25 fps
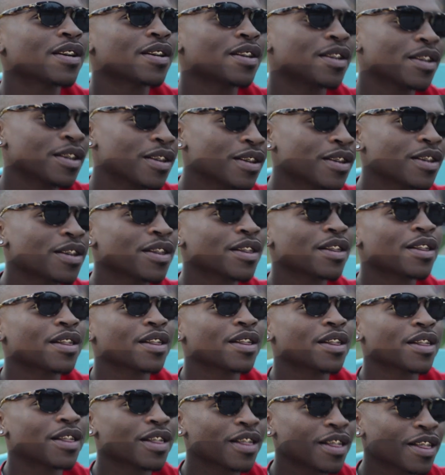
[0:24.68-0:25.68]
you out here in
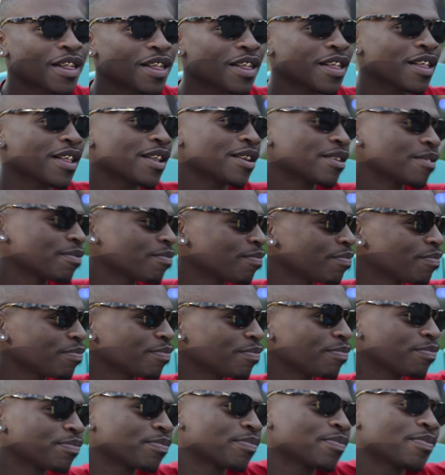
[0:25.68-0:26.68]
Miami, you know, you got
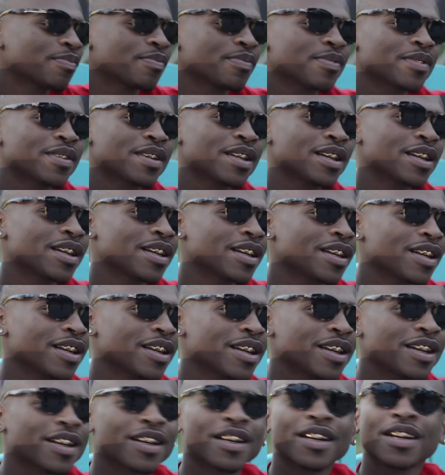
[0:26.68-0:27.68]
your I Trap shit going
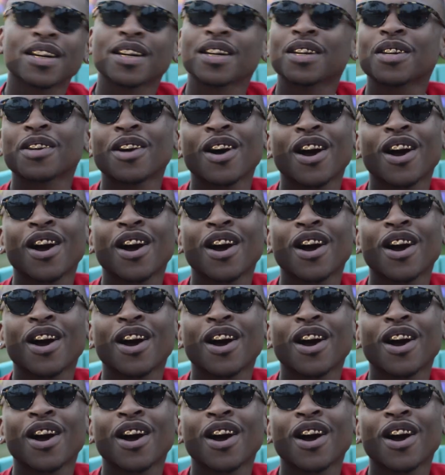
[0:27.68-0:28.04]
on.